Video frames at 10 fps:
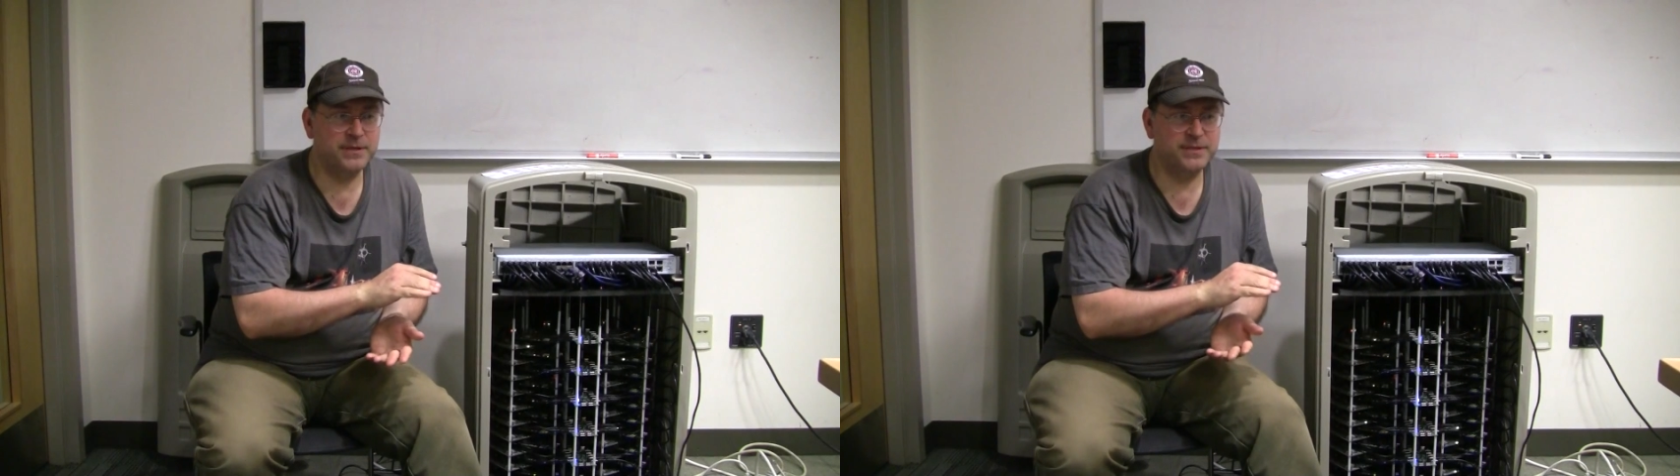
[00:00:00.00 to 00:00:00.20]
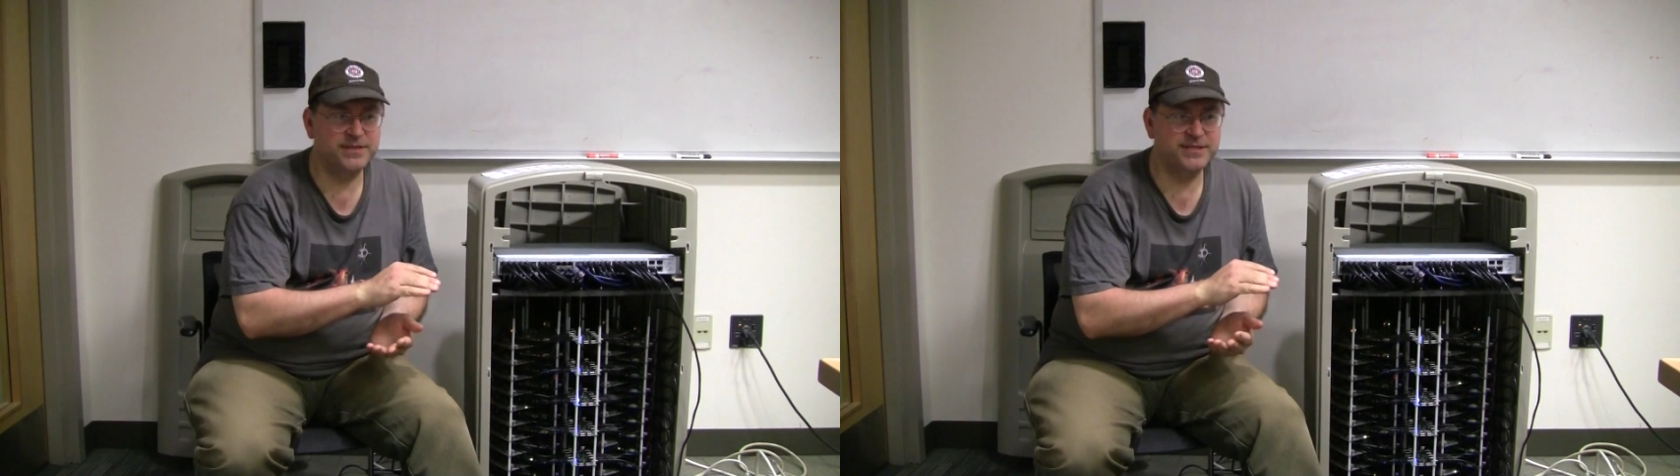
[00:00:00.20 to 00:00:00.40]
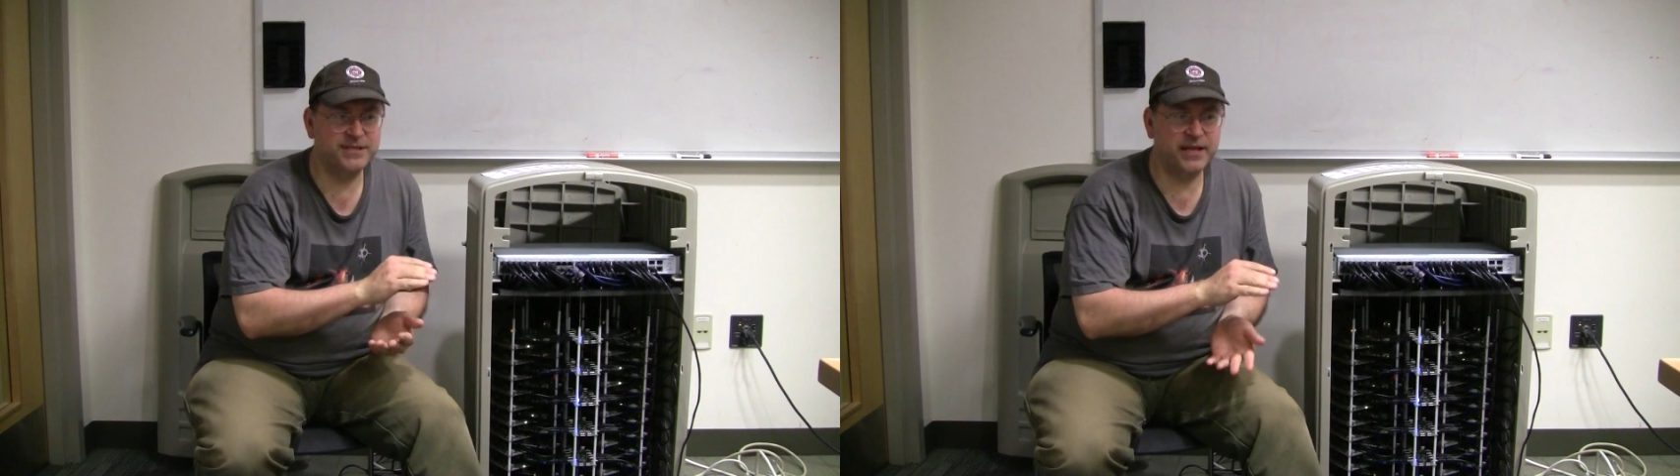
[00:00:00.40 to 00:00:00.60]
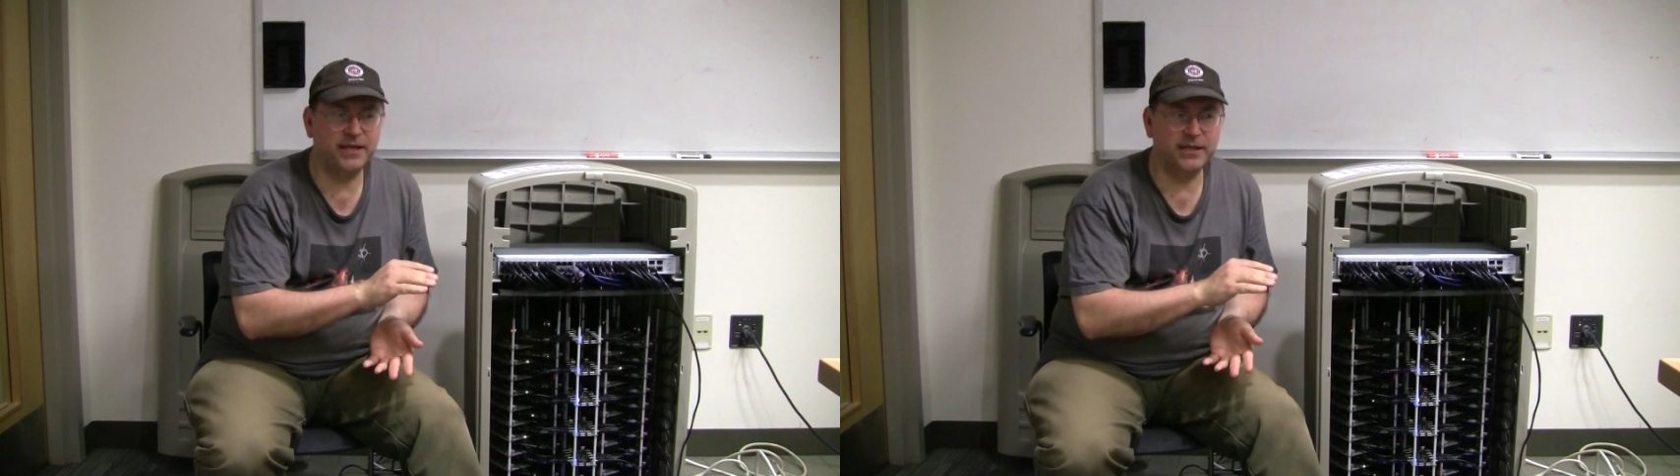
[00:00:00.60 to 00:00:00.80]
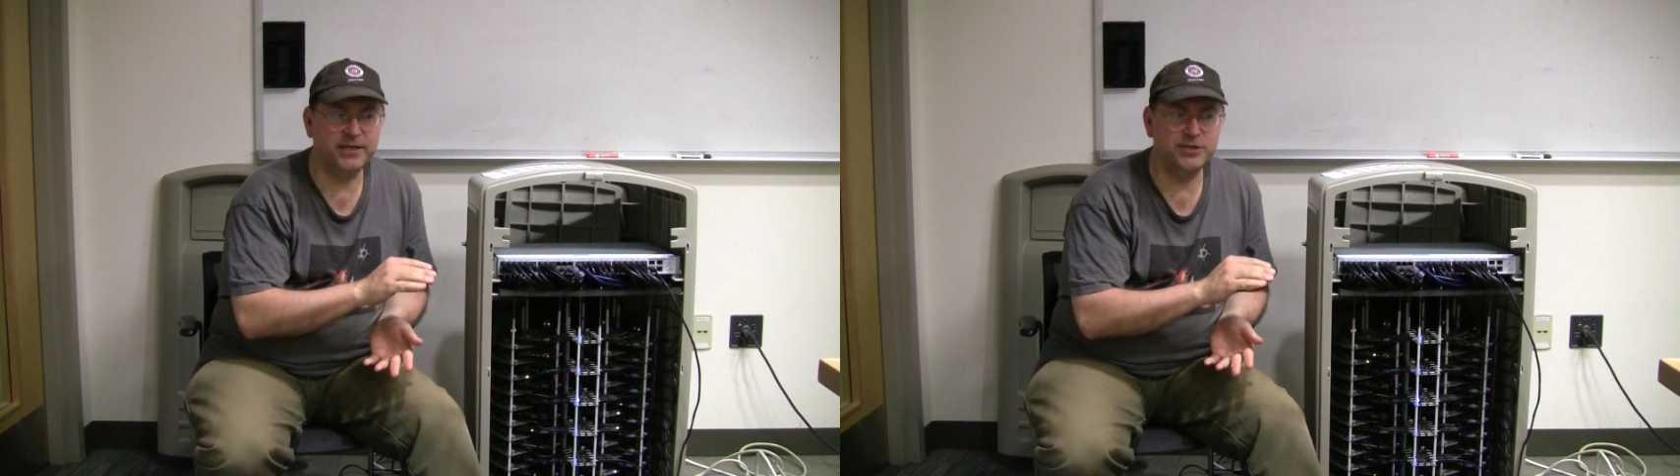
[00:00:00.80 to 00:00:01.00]

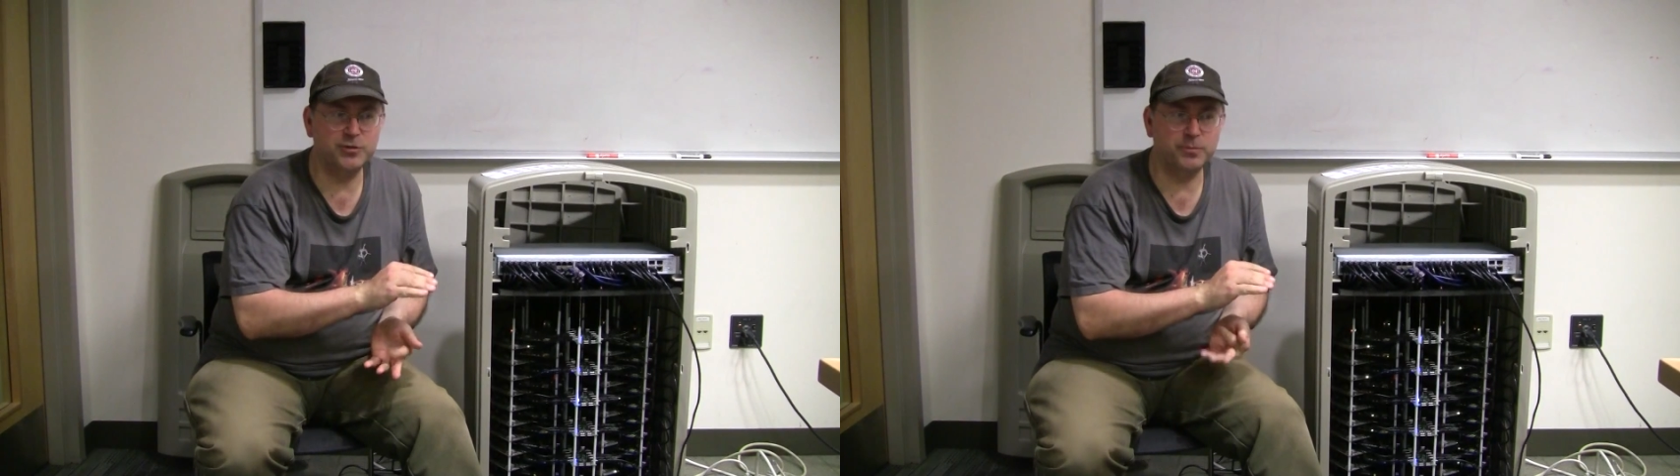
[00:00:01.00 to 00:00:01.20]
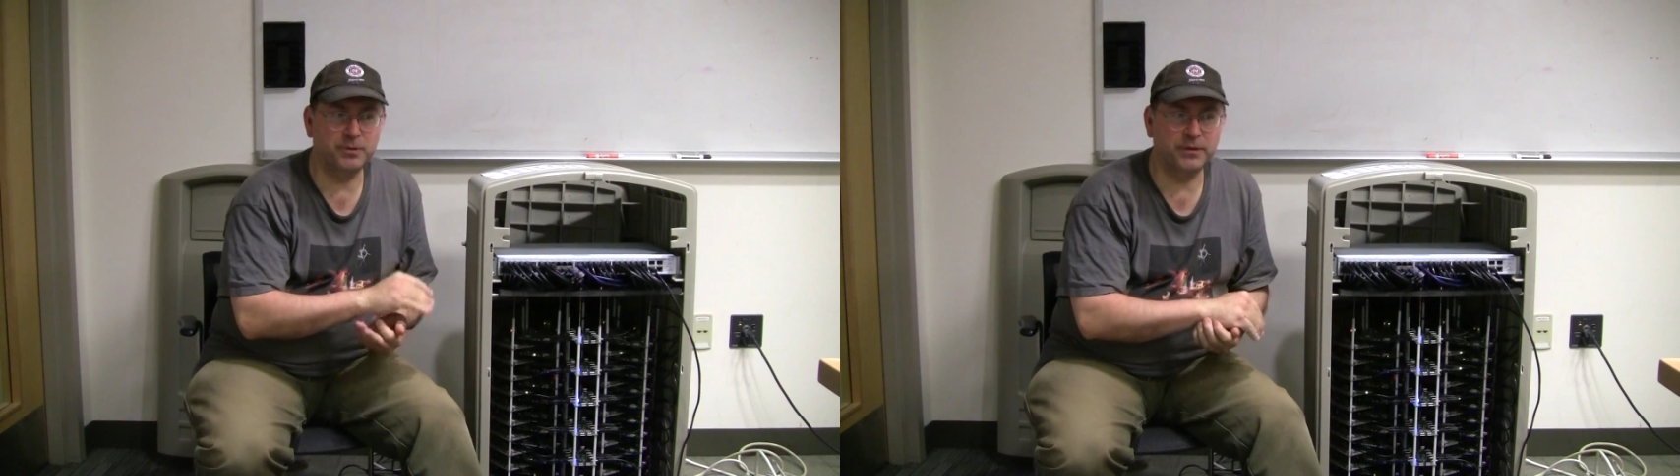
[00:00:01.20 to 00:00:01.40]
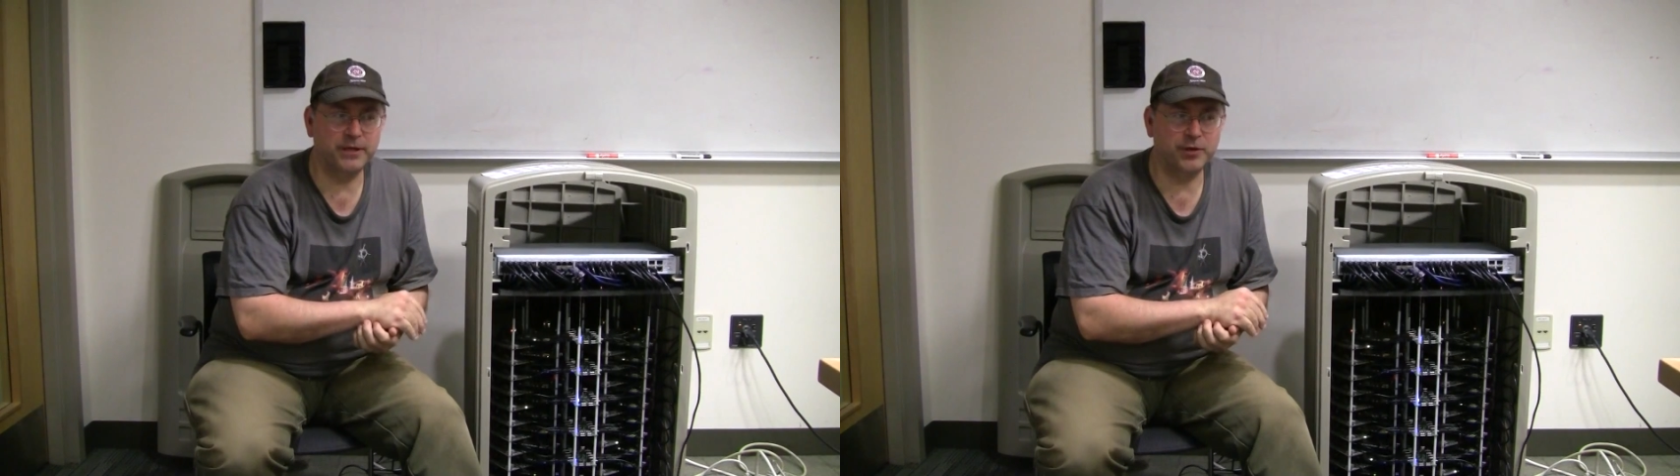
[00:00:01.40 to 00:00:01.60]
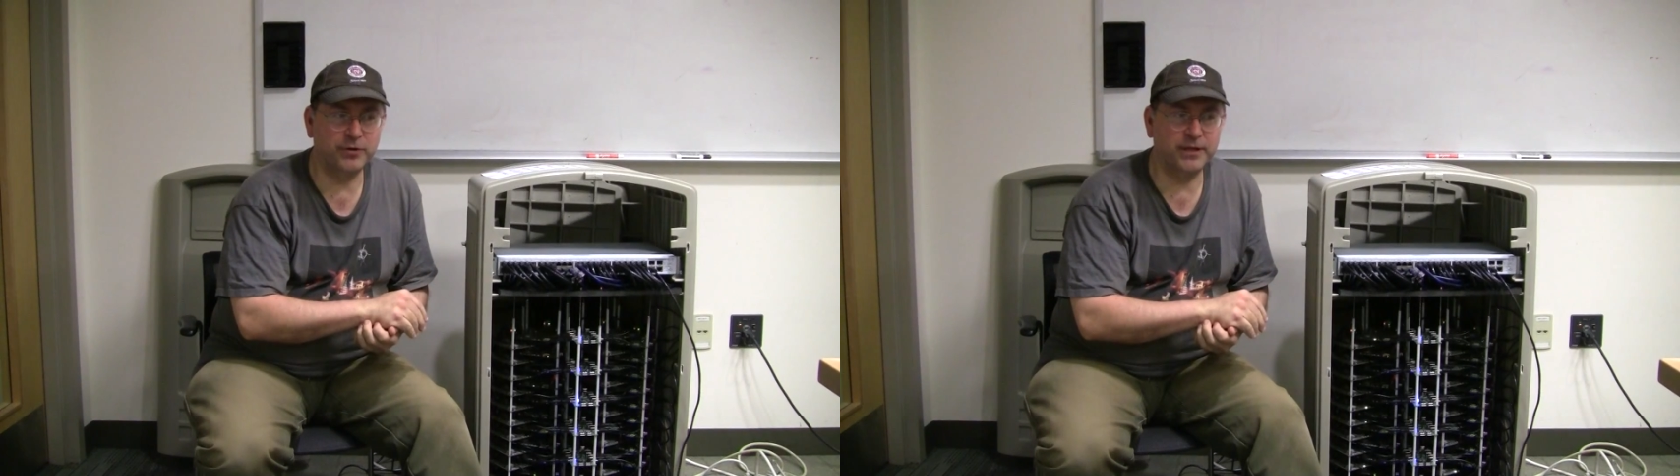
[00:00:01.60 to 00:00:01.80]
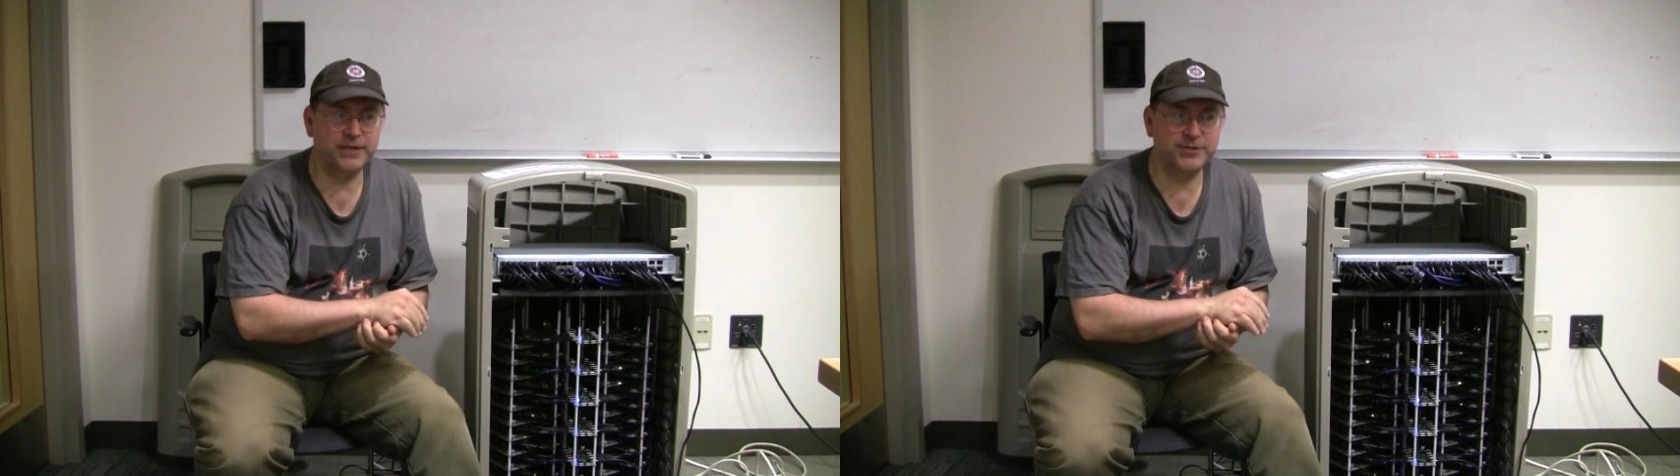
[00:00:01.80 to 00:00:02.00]
slightly superlinearly,